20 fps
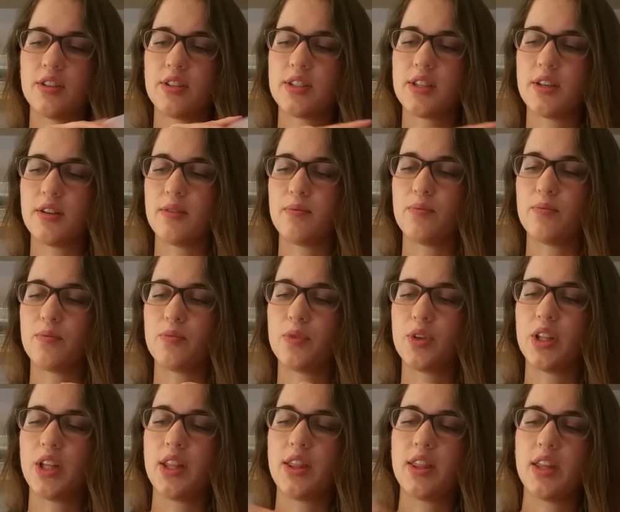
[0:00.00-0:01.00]
some
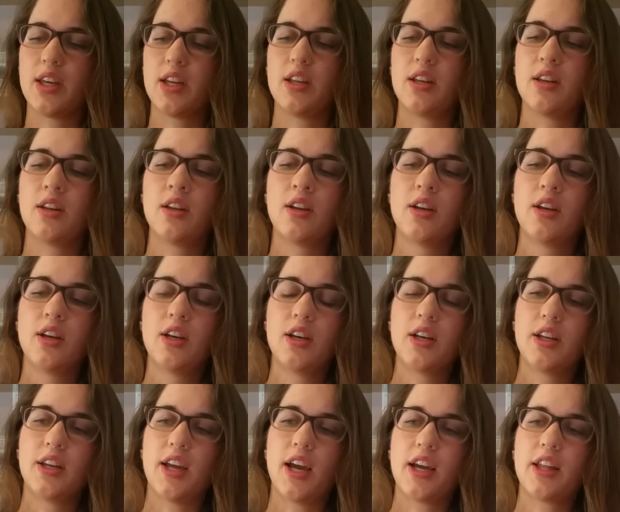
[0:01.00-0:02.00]
really thin
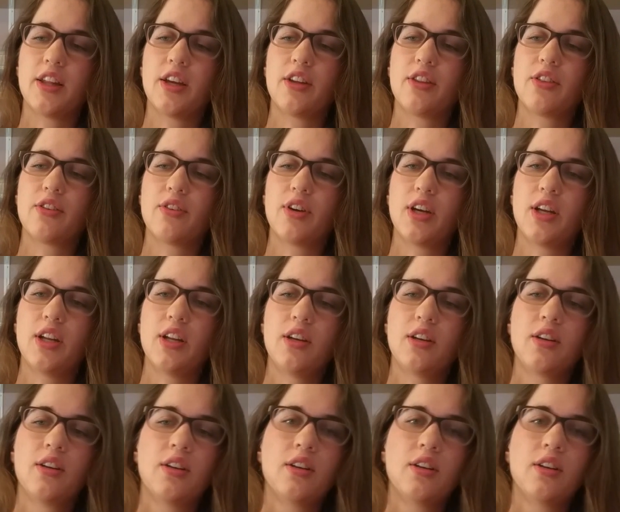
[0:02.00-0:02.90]
nylon thread.